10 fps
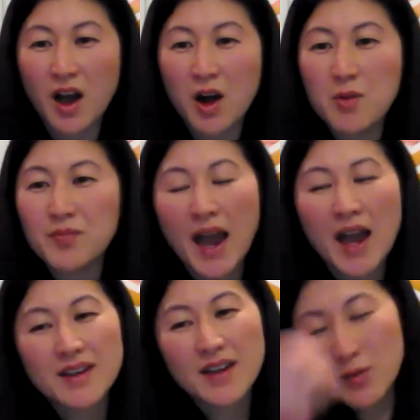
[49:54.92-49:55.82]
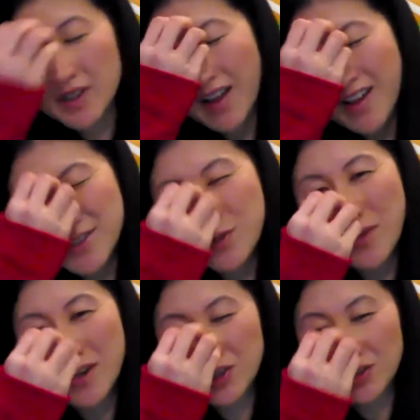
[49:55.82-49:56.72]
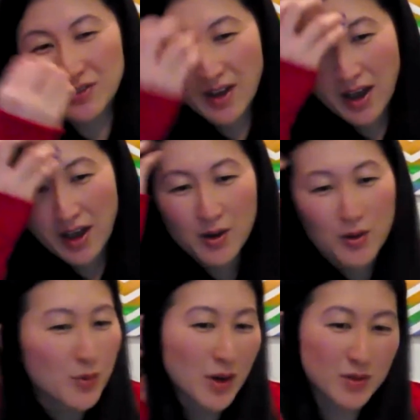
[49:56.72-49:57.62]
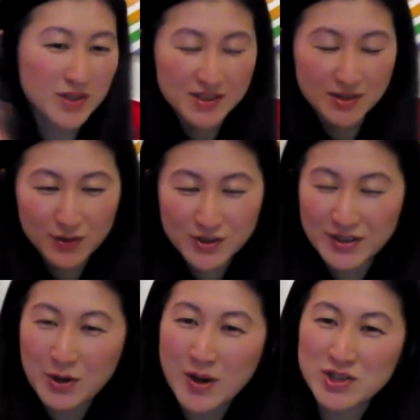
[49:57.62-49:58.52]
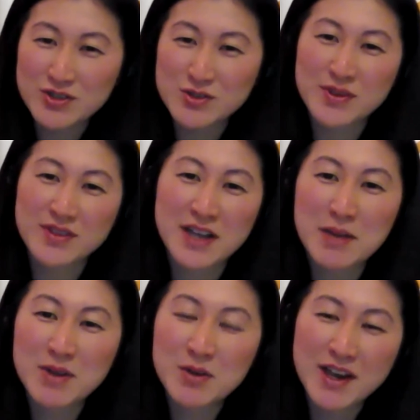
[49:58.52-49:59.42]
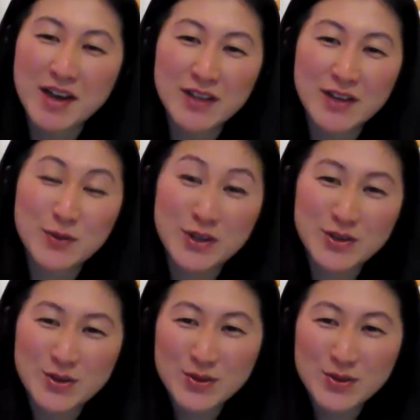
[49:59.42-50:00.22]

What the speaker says: I will also mention, while we see if there's any questions with the time that we have left with